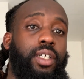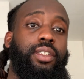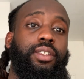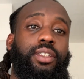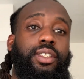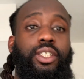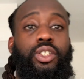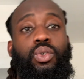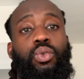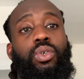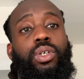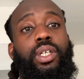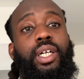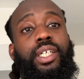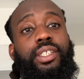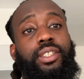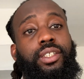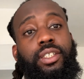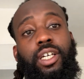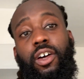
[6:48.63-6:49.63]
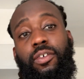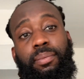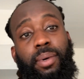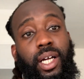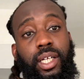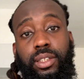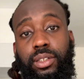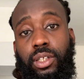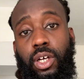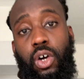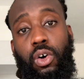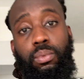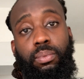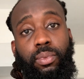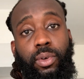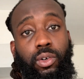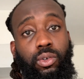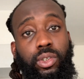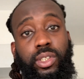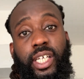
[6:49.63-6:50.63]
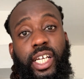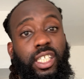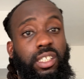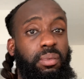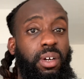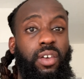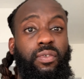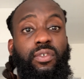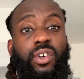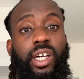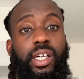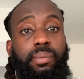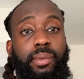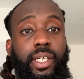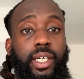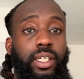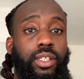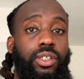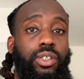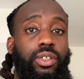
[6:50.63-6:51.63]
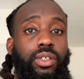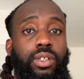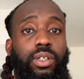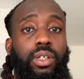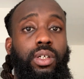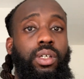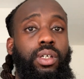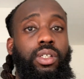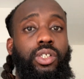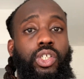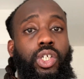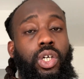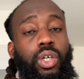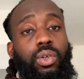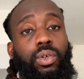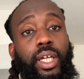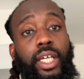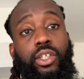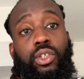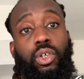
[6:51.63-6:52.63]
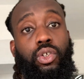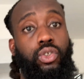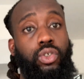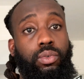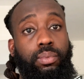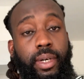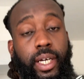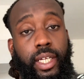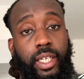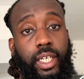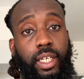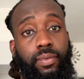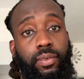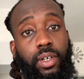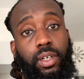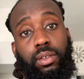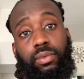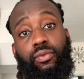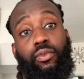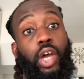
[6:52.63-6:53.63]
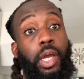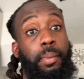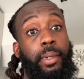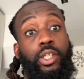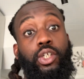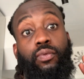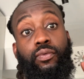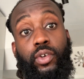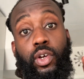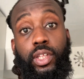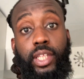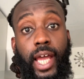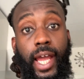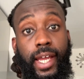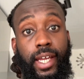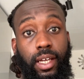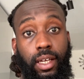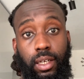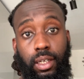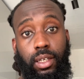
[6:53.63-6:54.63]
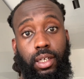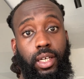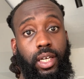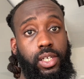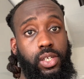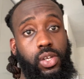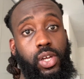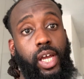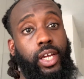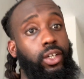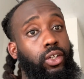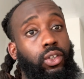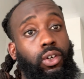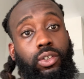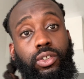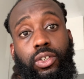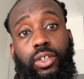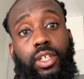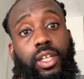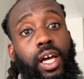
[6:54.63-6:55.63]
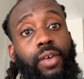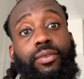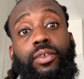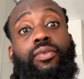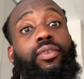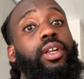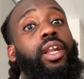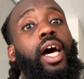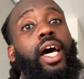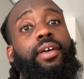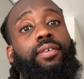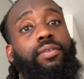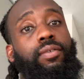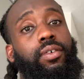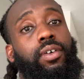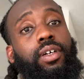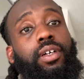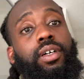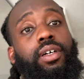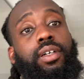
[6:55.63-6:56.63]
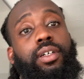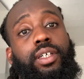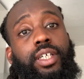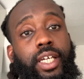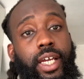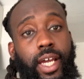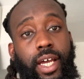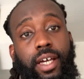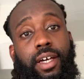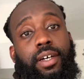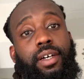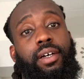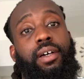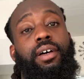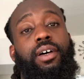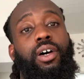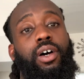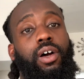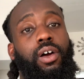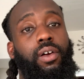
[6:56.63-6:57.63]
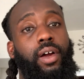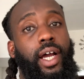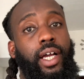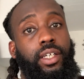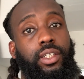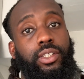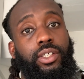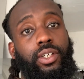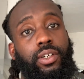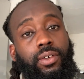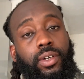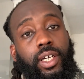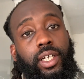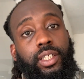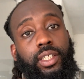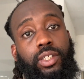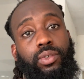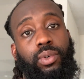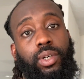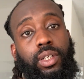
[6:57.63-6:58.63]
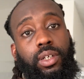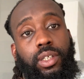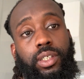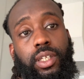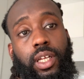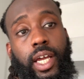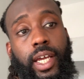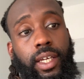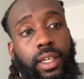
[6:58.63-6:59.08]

just organising stuff. But the whole meal takes about 30 minutes, so that's not too bad either. 30 minutes of your day, and your dog's gonna love you for life. Yeah. Alright, so this is what it looks like.